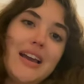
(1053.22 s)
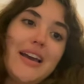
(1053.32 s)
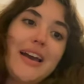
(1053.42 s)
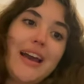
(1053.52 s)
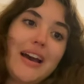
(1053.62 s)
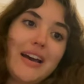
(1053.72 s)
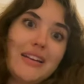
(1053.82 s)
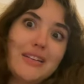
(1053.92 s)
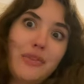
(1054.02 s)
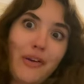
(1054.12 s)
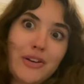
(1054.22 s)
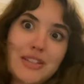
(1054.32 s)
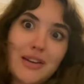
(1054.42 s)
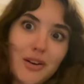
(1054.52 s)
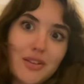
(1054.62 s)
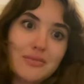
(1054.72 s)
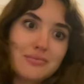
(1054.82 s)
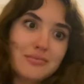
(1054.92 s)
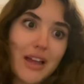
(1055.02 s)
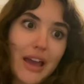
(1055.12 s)
And very single.
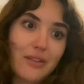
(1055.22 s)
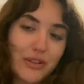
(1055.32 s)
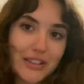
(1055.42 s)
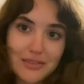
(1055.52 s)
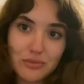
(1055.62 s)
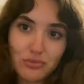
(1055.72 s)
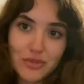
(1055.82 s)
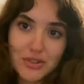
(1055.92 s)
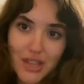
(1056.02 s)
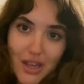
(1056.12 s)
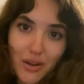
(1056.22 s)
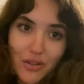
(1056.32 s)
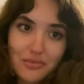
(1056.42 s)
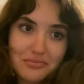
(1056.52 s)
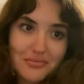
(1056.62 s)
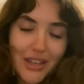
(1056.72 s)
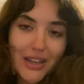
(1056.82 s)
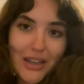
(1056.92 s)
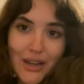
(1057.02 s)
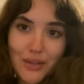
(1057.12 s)
Like, really single.
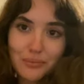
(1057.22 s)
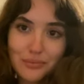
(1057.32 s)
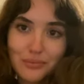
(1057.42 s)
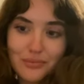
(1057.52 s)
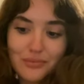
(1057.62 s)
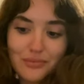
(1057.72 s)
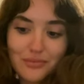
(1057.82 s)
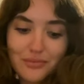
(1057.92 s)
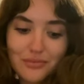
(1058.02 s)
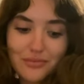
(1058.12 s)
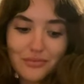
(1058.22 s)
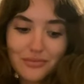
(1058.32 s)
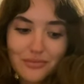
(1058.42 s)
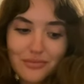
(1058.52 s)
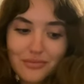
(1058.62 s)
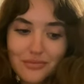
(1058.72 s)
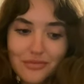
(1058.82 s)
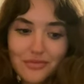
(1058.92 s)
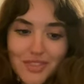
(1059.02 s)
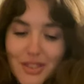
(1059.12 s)
So
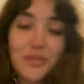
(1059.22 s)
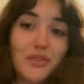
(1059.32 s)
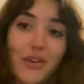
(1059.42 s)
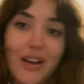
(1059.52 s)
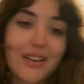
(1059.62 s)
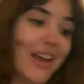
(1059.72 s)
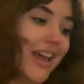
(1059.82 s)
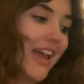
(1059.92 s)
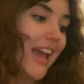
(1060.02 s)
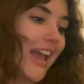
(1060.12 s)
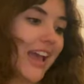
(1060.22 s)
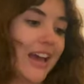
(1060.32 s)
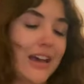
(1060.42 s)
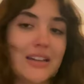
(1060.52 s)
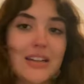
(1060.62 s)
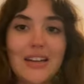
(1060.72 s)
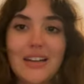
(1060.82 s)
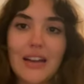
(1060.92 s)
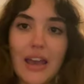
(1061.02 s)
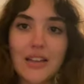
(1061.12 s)
that was fun.
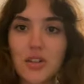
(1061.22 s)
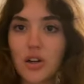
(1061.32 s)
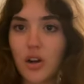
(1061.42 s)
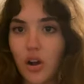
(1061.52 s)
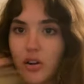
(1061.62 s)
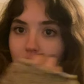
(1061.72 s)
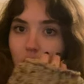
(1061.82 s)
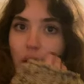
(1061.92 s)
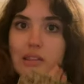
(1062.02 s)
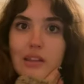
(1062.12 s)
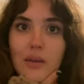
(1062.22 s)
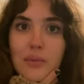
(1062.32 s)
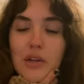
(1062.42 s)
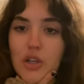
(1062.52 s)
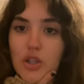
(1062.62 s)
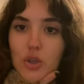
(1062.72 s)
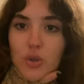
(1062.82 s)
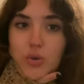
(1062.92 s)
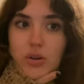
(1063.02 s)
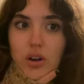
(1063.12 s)
And next on audio, I think I'm gonna
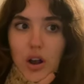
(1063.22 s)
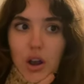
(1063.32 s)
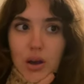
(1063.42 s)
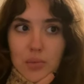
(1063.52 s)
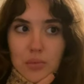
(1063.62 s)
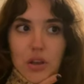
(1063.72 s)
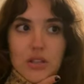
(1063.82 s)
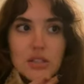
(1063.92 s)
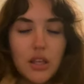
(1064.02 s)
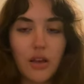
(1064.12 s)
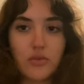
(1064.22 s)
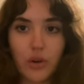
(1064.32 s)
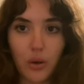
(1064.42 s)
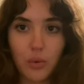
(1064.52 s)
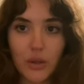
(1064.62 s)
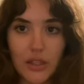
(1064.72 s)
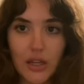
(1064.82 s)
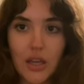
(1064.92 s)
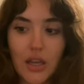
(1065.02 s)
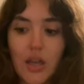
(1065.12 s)
do Sea of
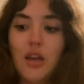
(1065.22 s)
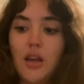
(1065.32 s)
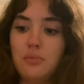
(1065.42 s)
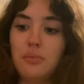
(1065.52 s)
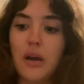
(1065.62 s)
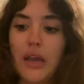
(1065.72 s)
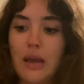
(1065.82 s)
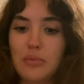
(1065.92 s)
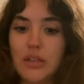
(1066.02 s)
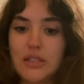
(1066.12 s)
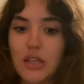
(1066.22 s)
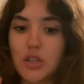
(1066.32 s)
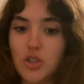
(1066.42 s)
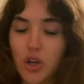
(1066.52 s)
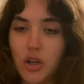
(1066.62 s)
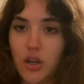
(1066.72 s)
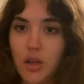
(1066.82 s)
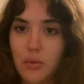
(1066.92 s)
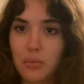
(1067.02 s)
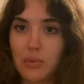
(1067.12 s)
Tranquility by Emily St. John
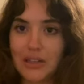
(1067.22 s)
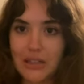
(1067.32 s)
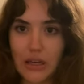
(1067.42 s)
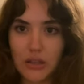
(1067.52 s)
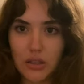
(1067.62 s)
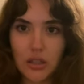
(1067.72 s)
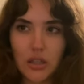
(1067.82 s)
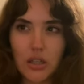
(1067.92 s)
Mendel.